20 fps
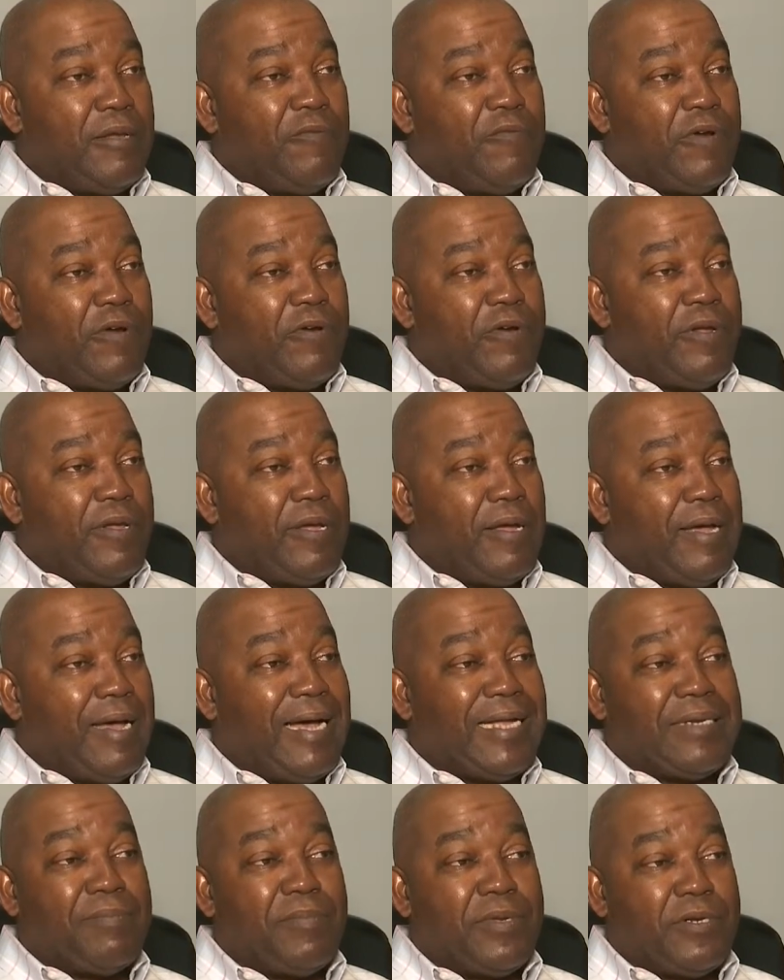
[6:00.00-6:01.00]
very
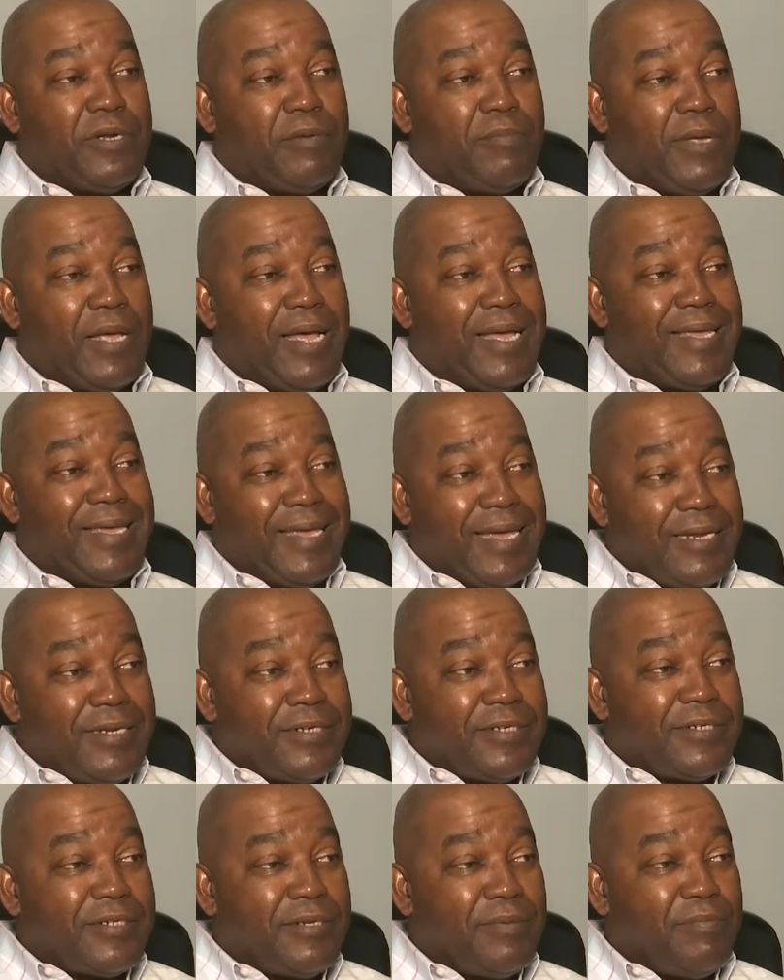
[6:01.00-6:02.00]
adamant
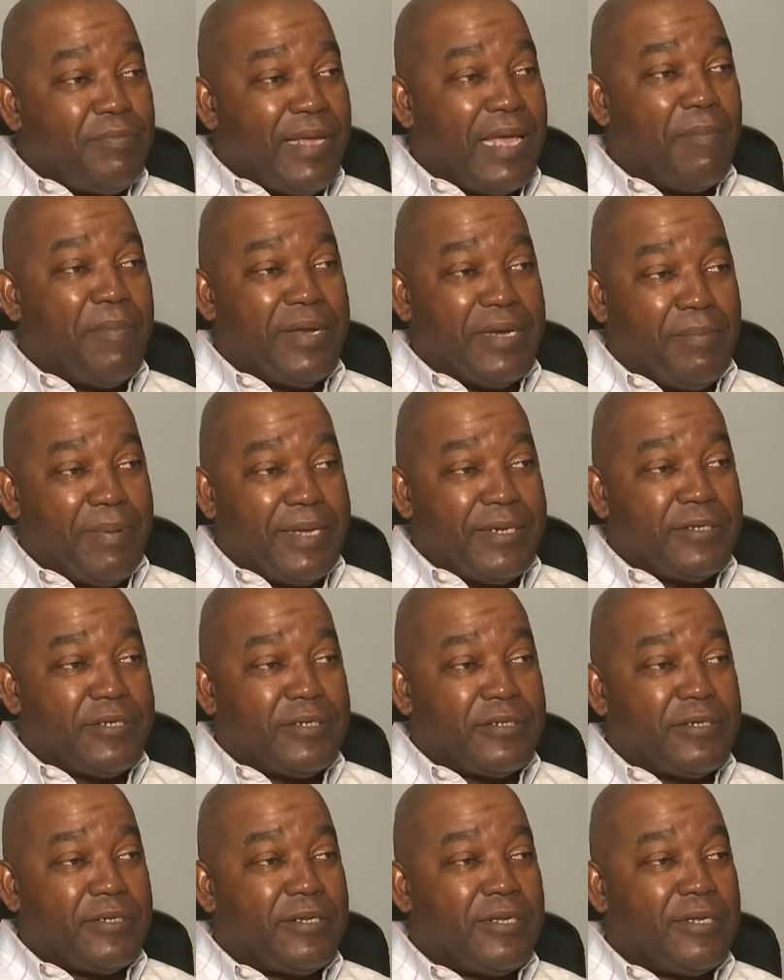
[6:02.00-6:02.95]
against becoming independent.